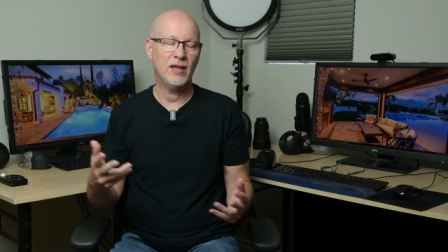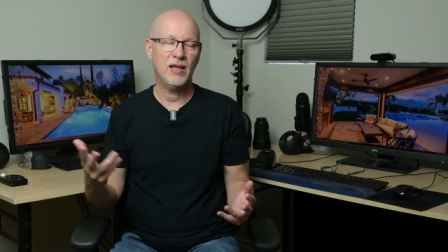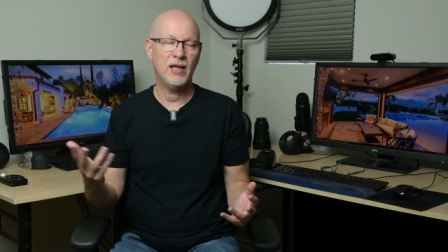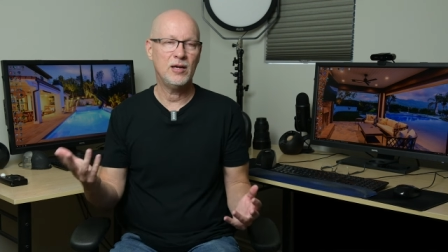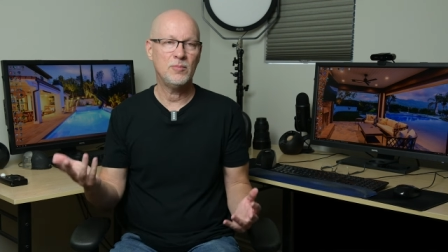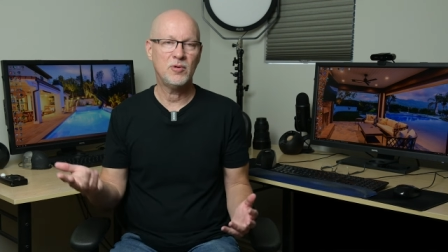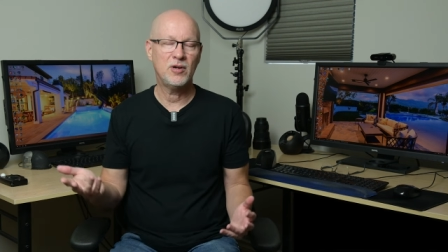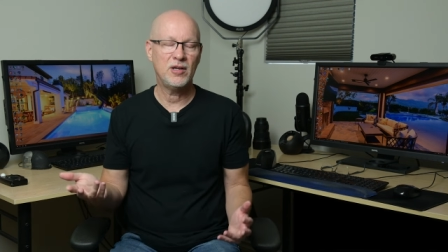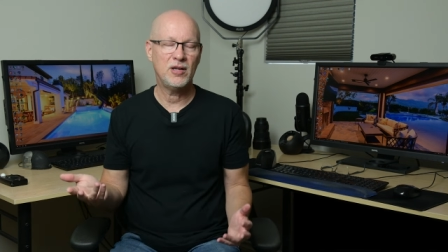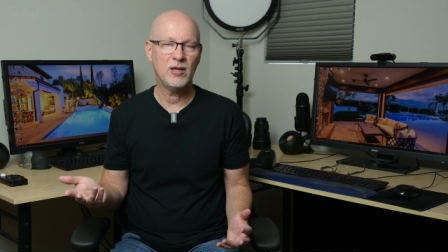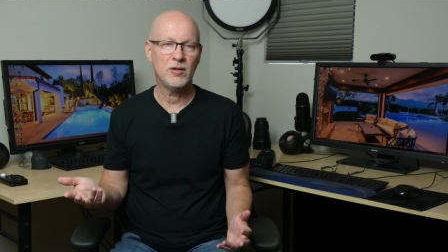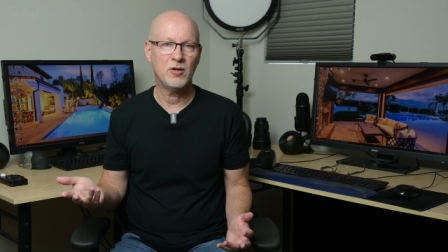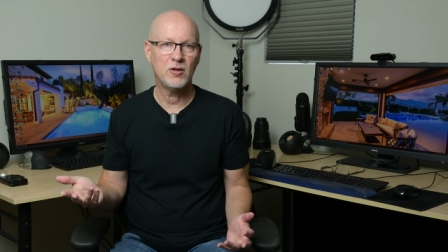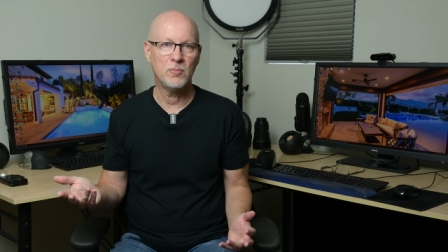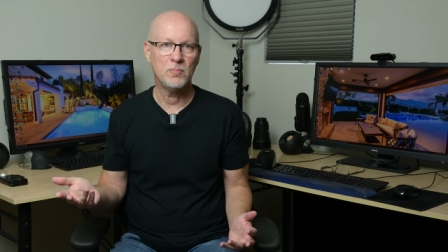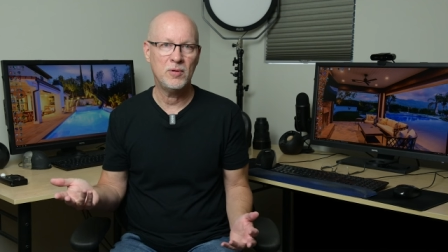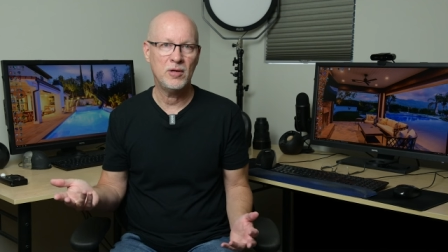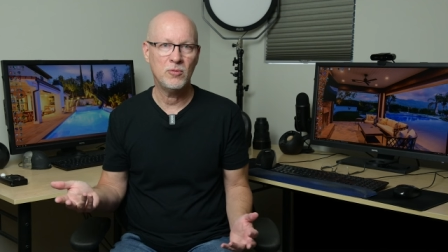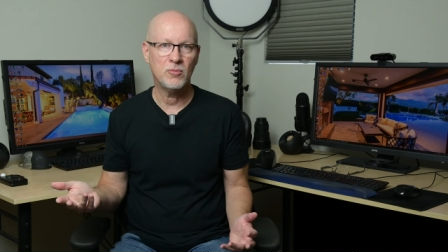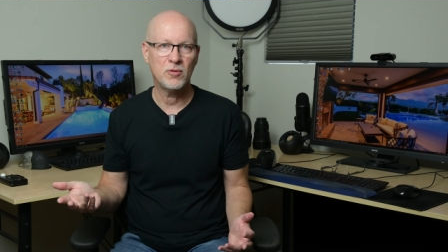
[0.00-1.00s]
Anybody can
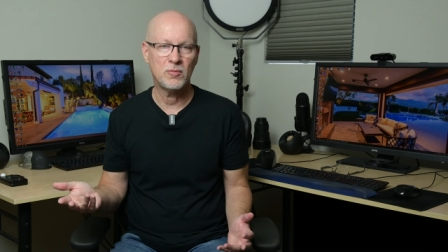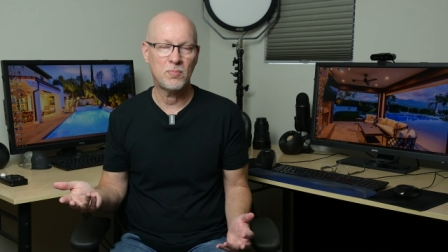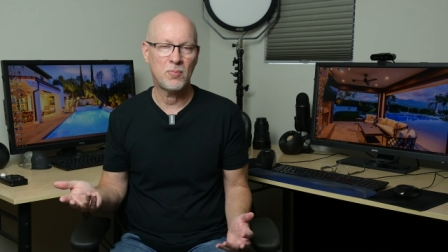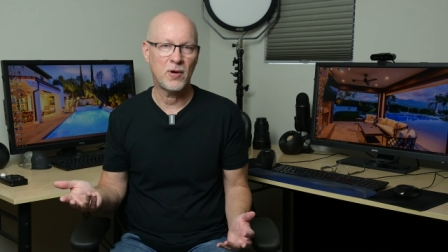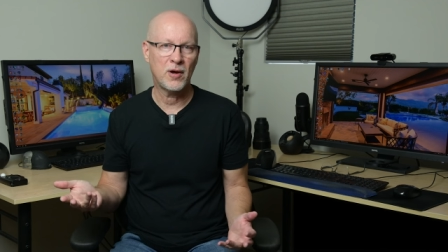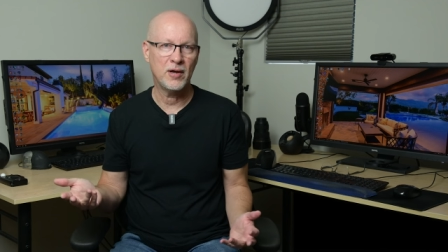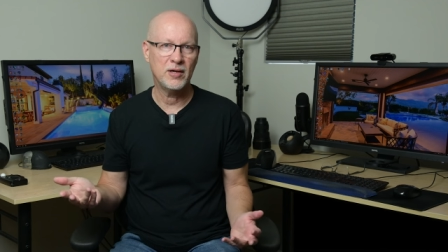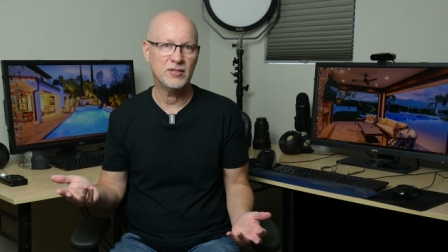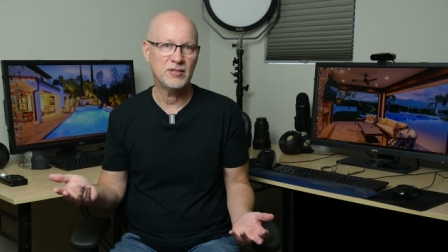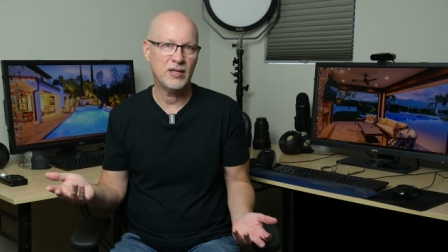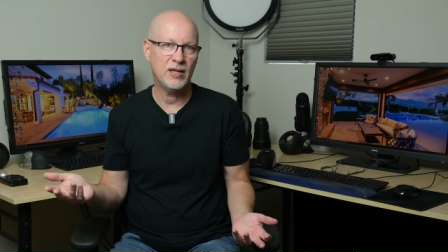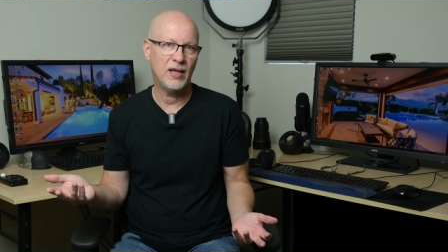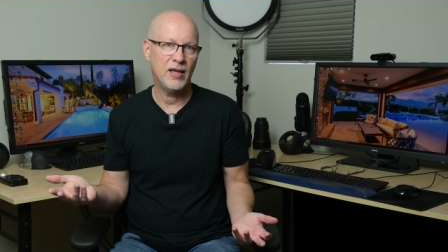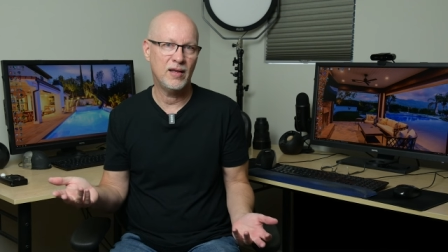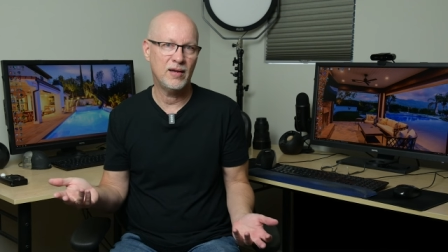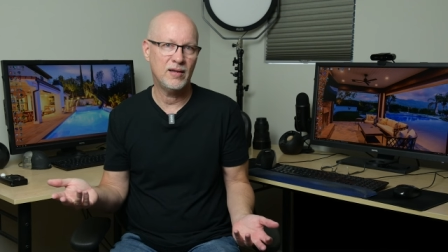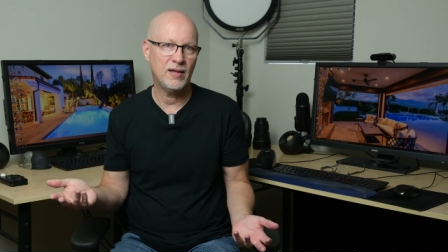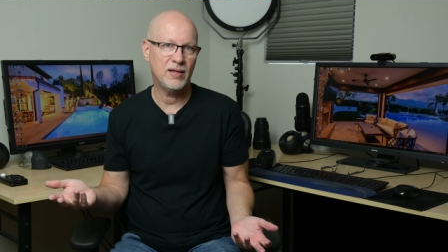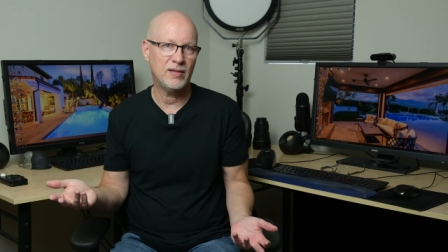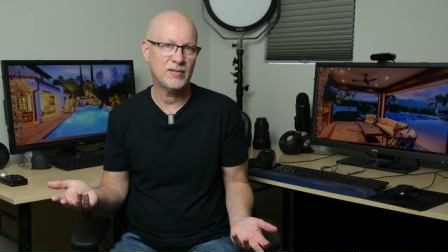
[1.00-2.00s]
compete with price
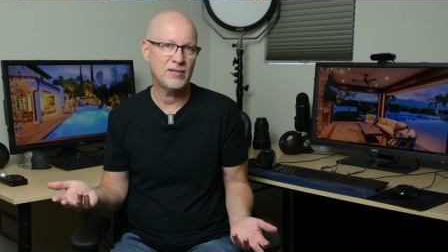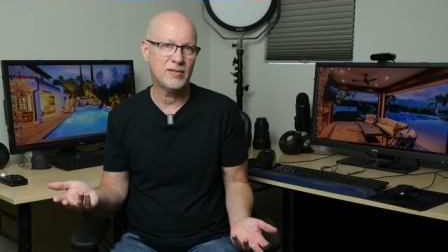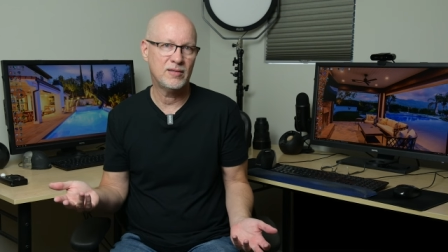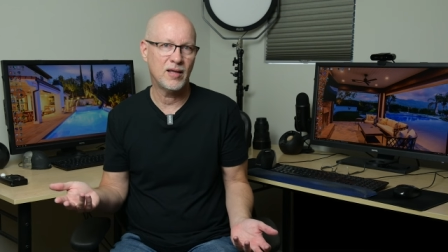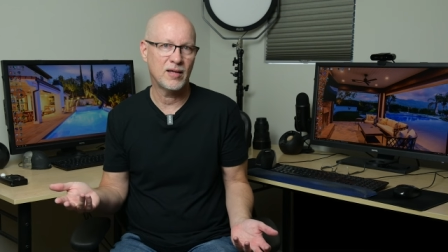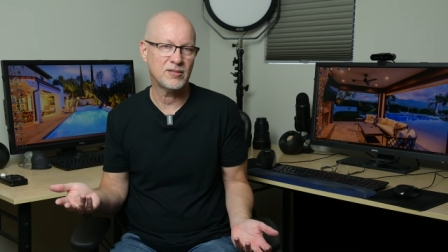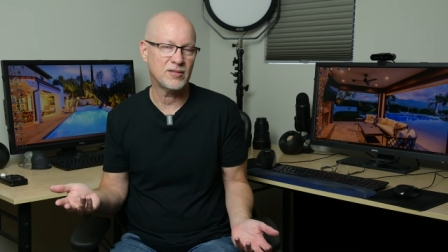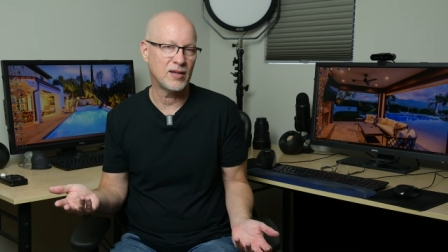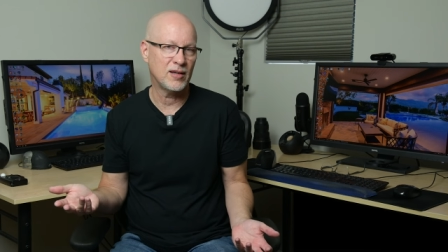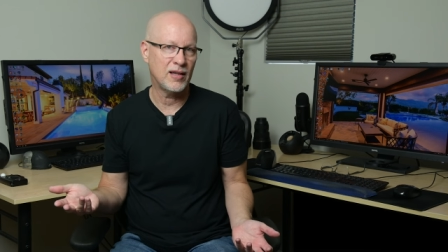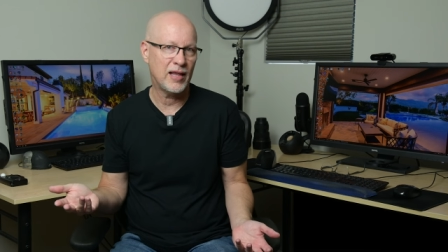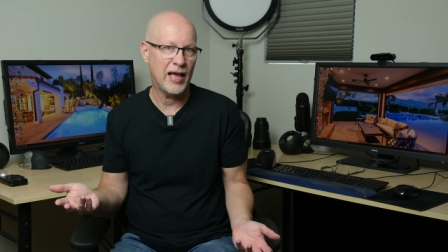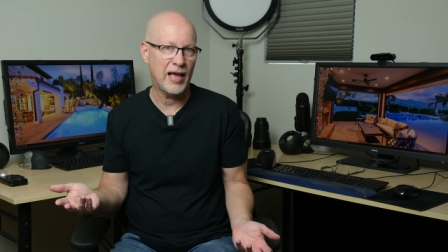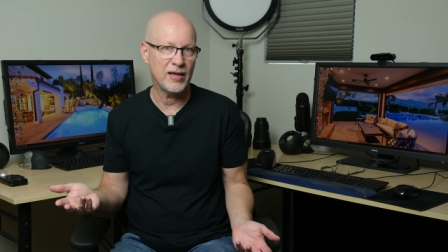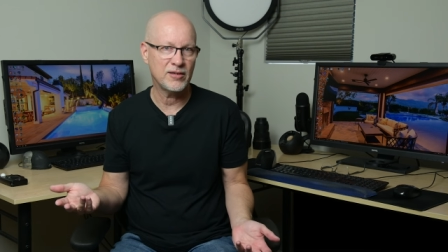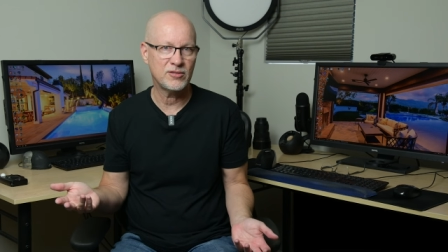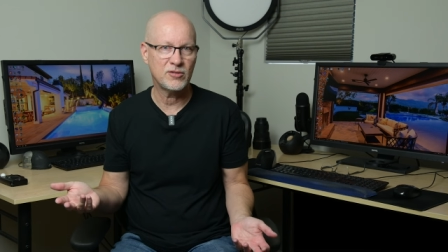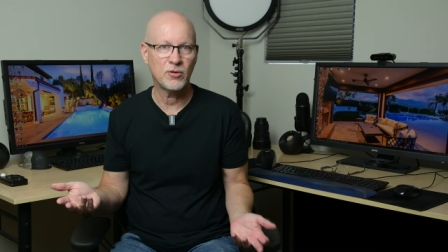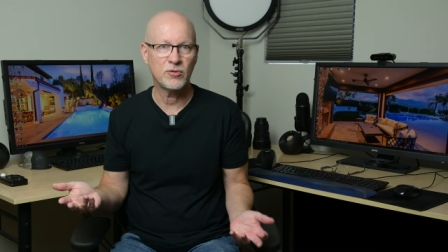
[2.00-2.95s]
and it doesn't last.